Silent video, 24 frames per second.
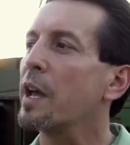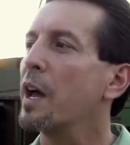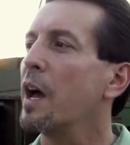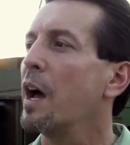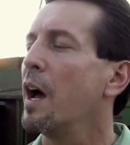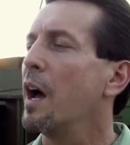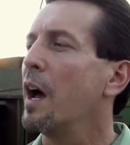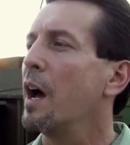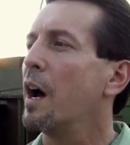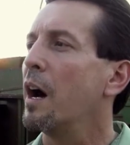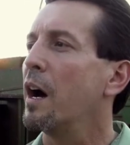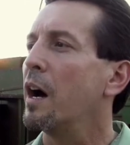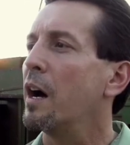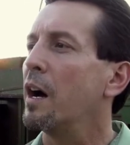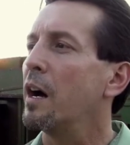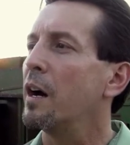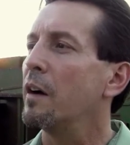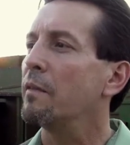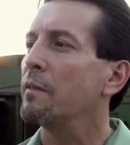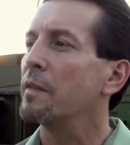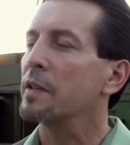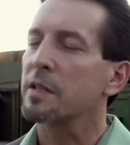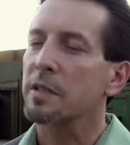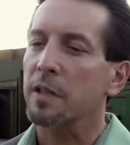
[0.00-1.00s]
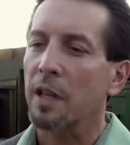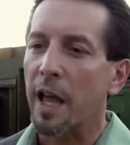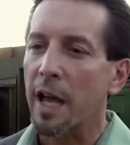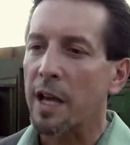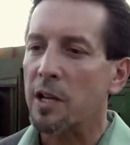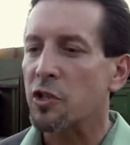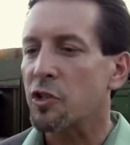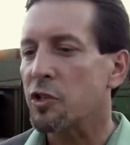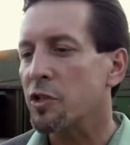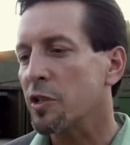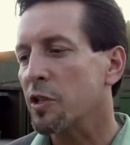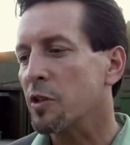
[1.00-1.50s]
Uh, this
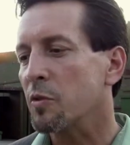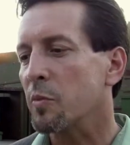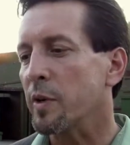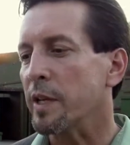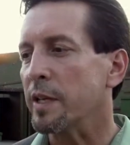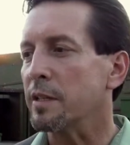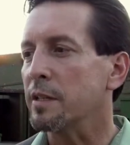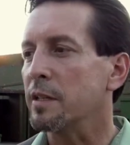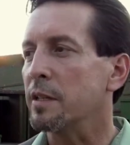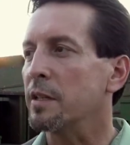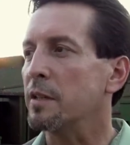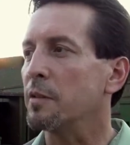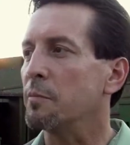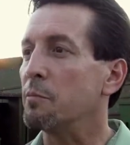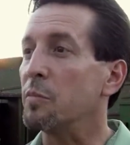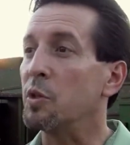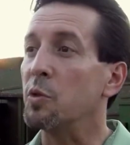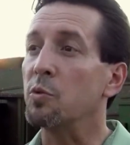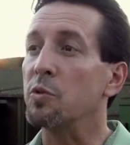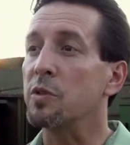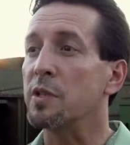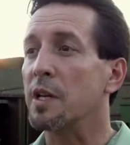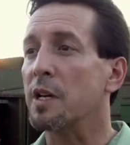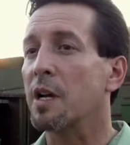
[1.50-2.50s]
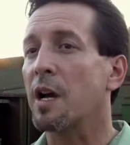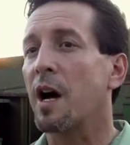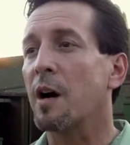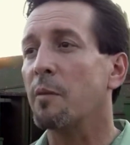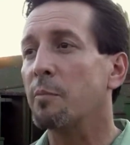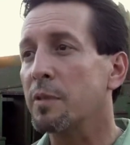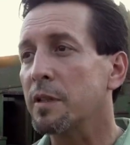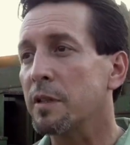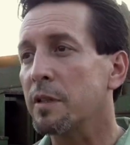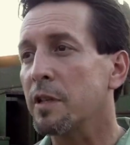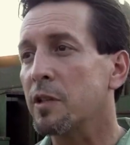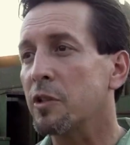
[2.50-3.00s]
last year we did a music
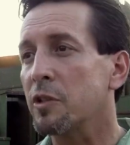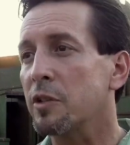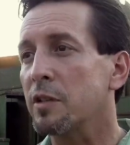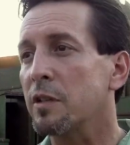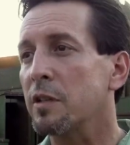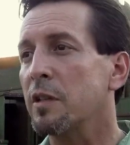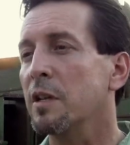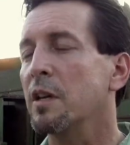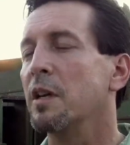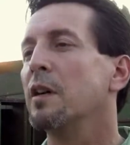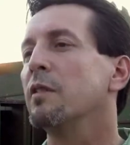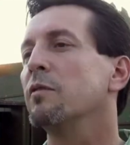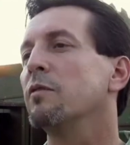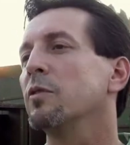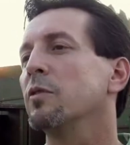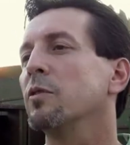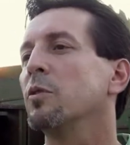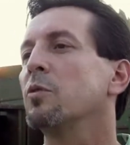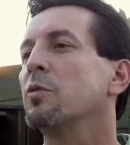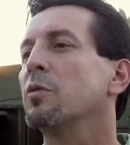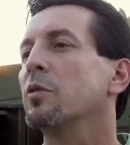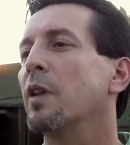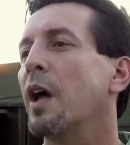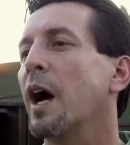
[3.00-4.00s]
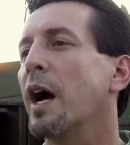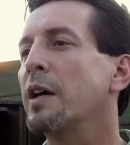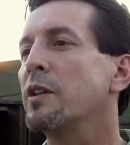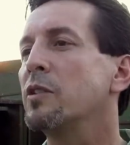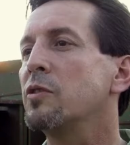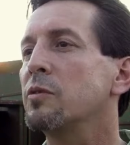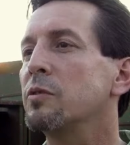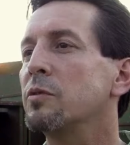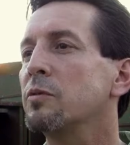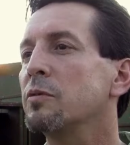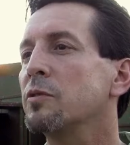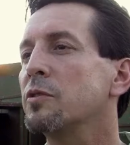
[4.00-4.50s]
competition. The local high
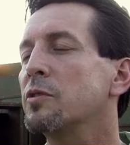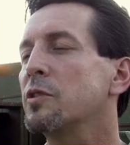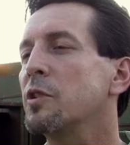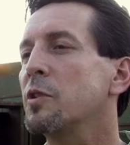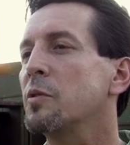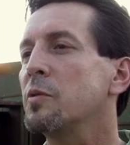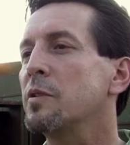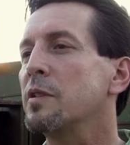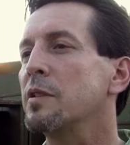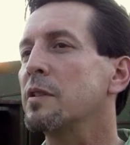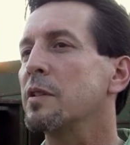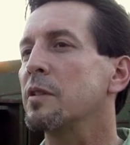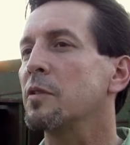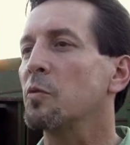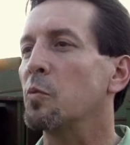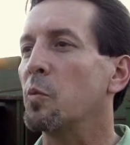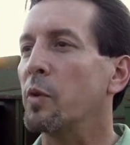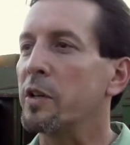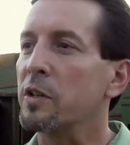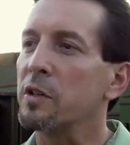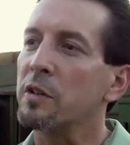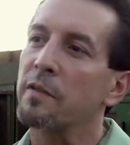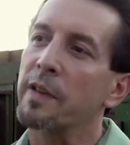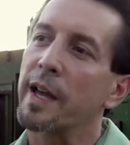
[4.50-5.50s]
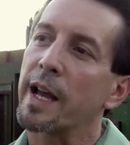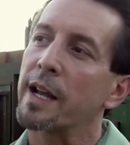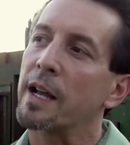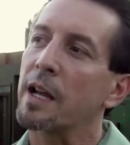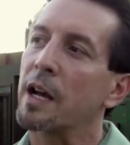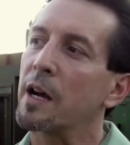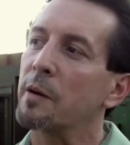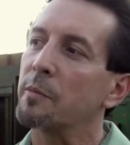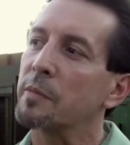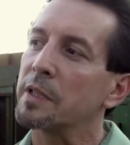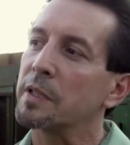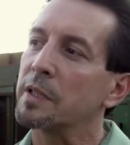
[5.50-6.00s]
school students and the winner of that
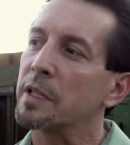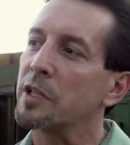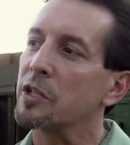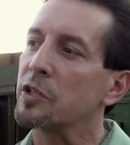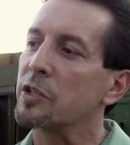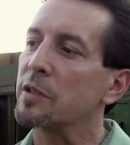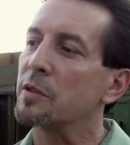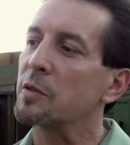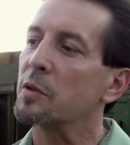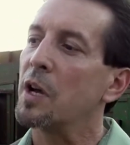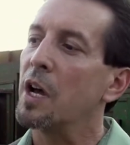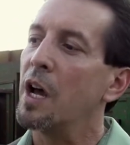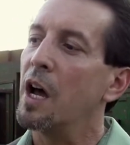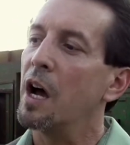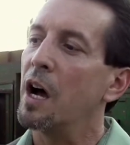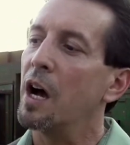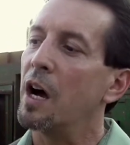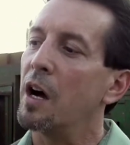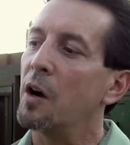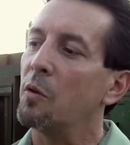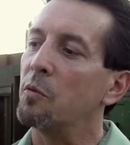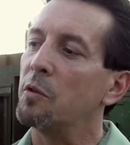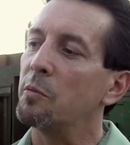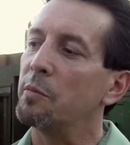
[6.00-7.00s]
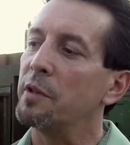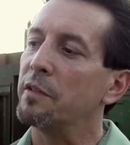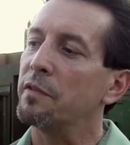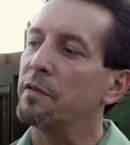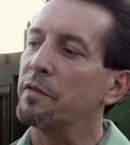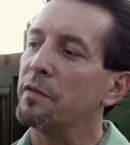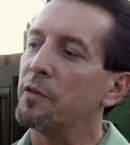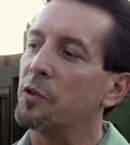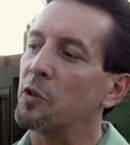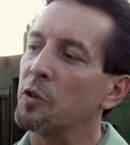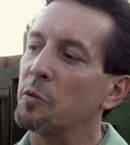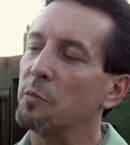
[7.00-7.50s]
competition uh, will be
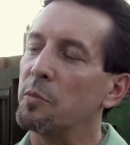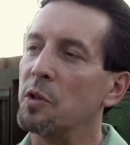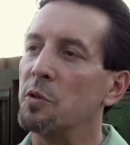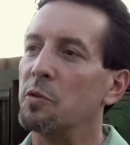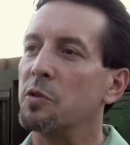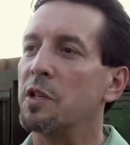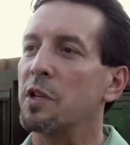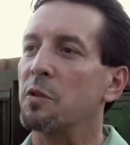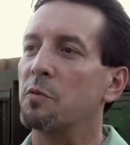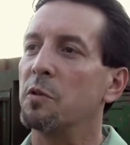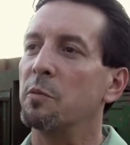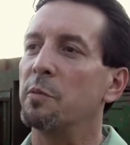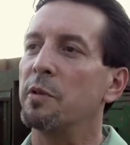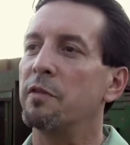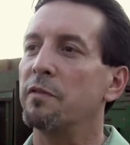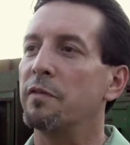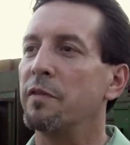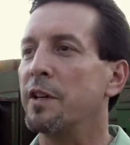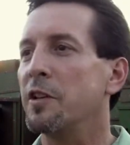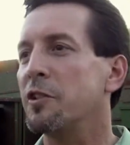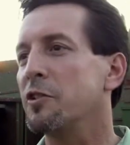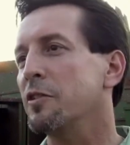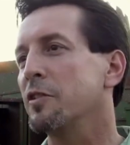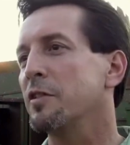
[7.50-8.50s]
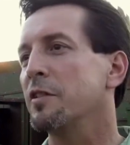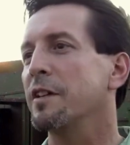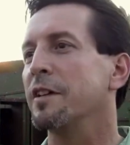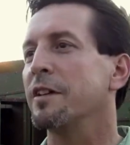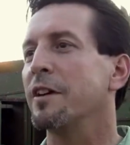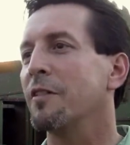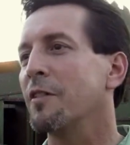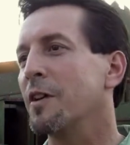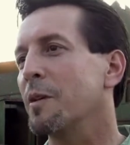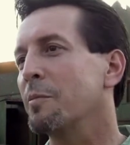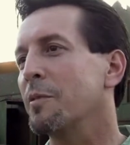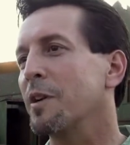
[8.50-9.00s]
her music will be featured in
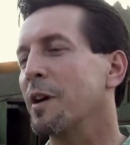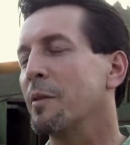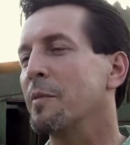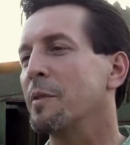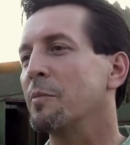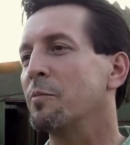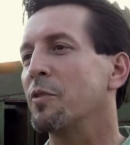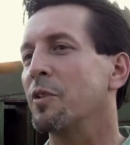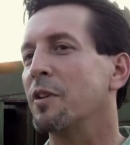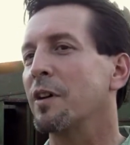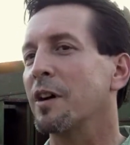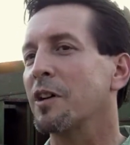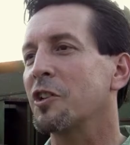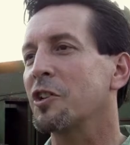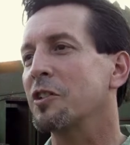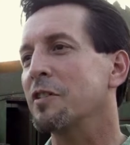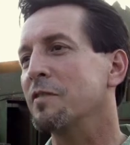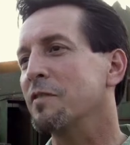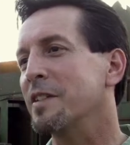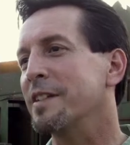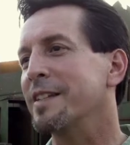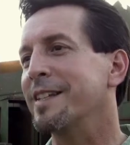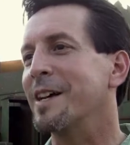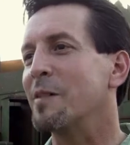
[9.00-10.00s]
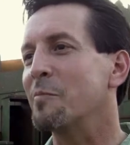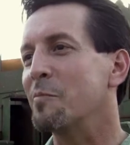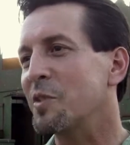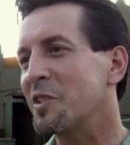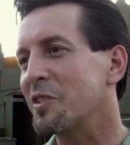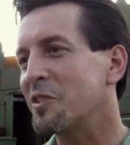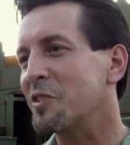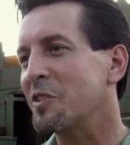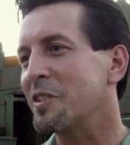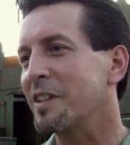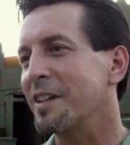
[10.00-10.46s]
our upcoming production of The Tempest.